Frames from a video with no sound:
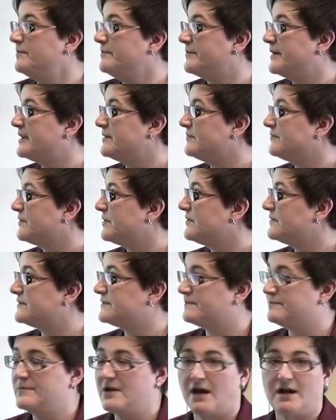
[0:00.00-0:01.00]
but
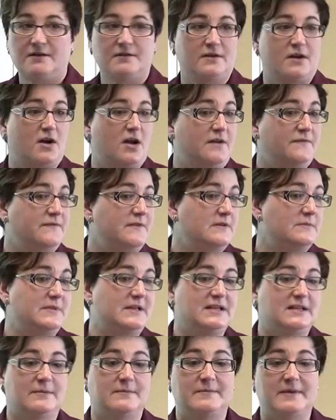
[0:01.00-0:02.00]
there's not often
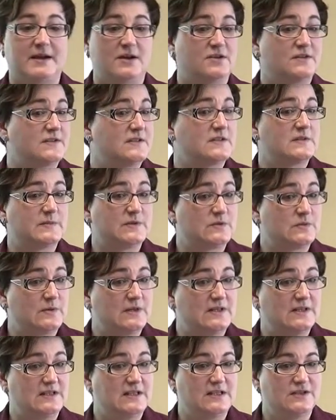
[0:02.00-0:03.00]
been comparisons
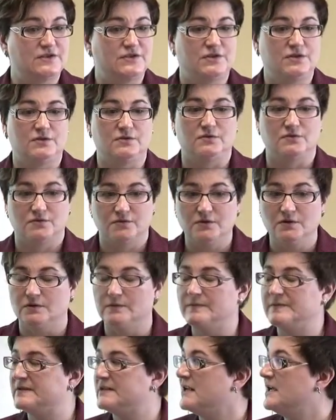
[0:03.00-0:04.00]
between these two
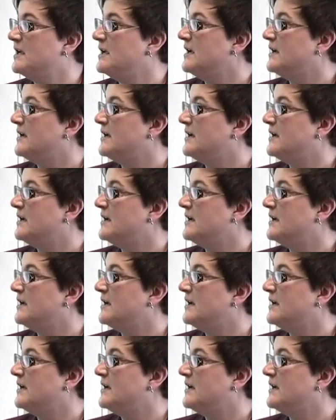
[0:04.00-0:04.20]
groups